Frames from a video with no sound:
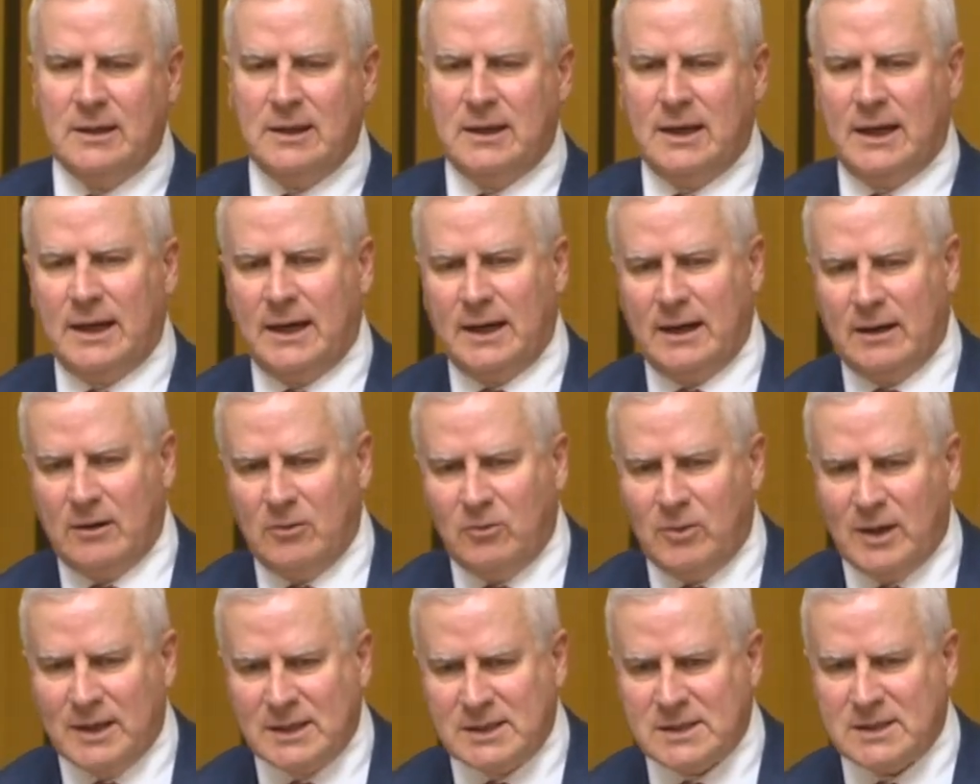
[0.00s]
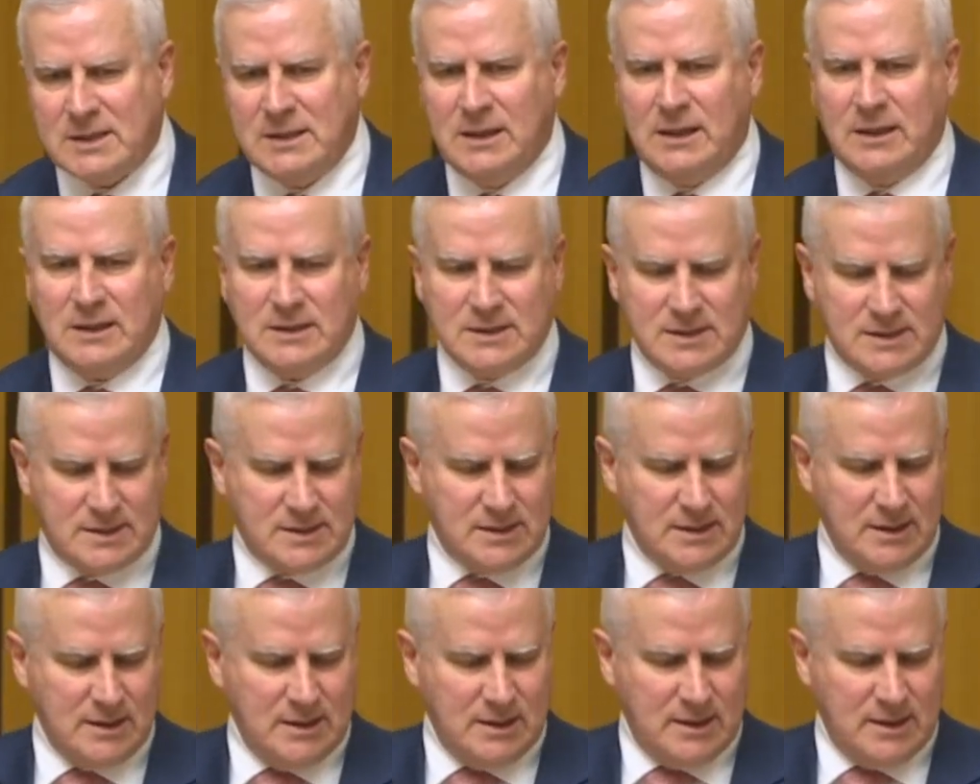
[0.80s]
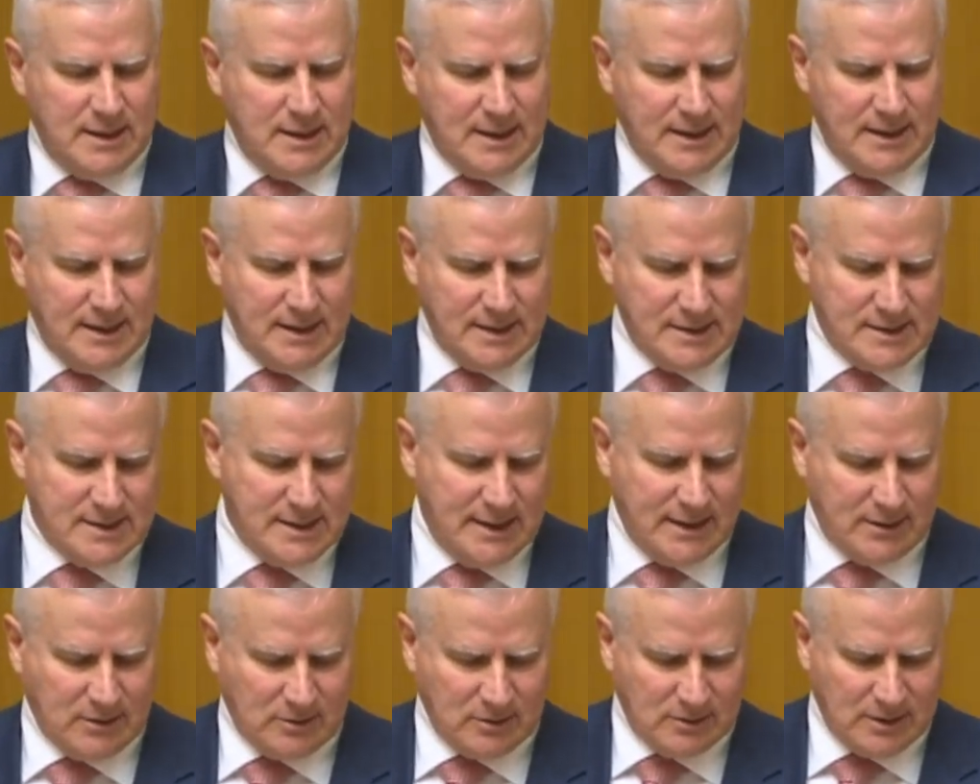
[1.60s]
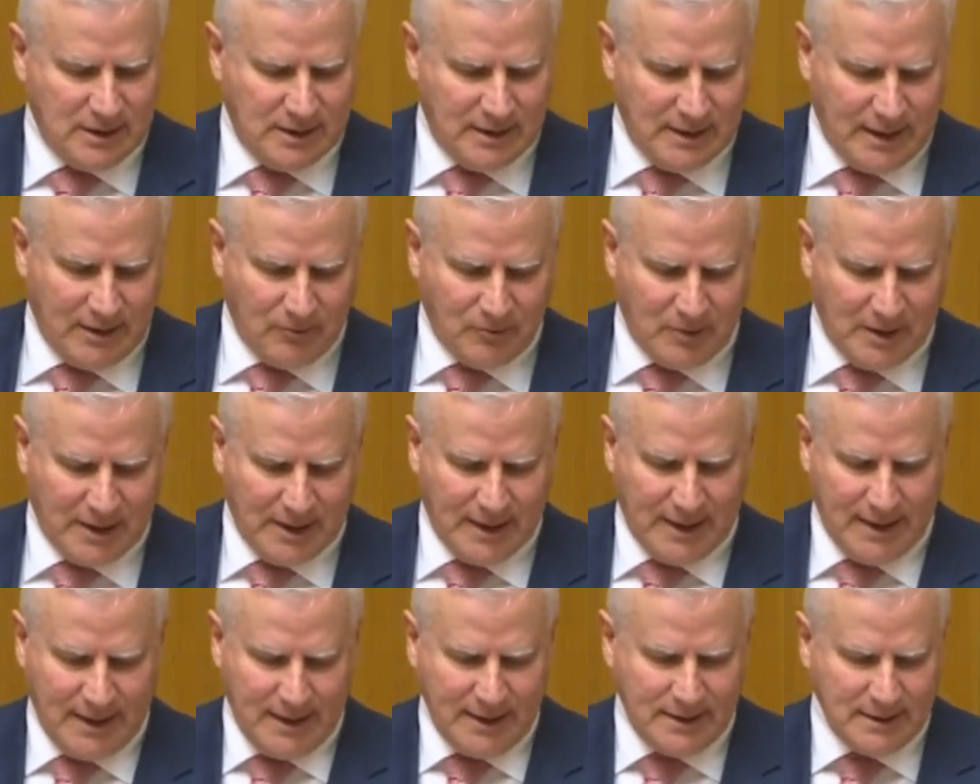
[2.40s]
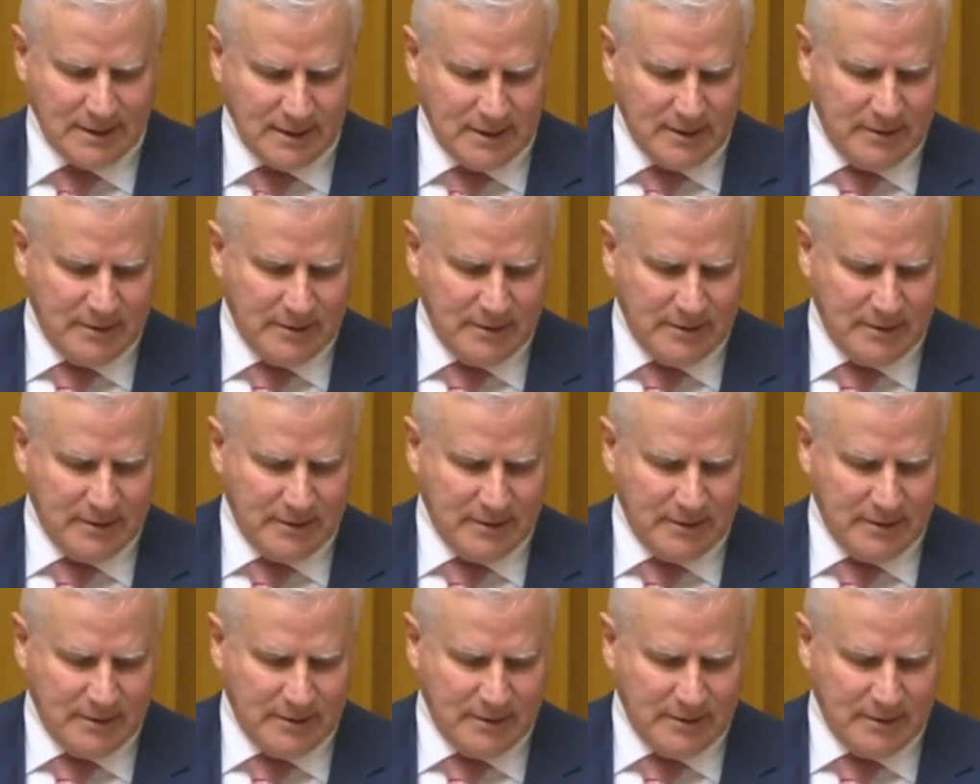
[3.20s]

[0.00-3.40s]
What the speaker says: once things settled in that regard,